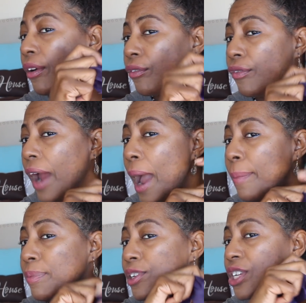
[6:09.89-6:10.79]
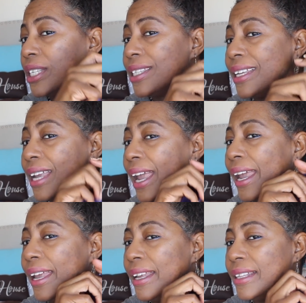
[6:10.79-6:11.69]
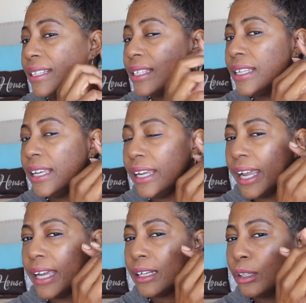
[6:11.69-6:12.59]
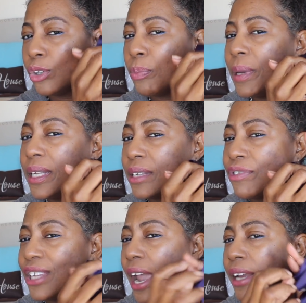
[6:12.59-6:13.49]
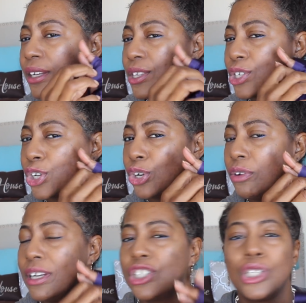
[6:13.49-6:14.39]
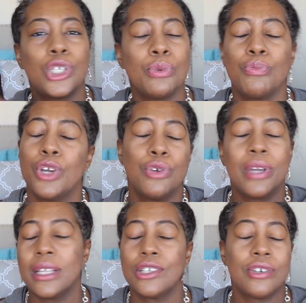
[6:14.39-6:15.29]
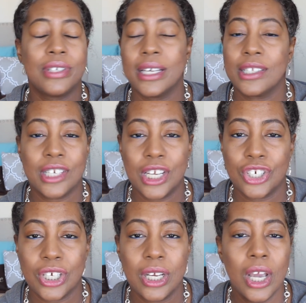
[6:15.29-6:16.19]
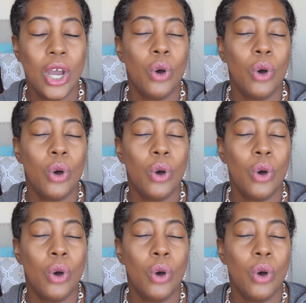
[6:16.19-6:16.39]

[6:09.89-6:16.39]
wrap just the ends in a little piece of satin and secure it just to where you get to your destination.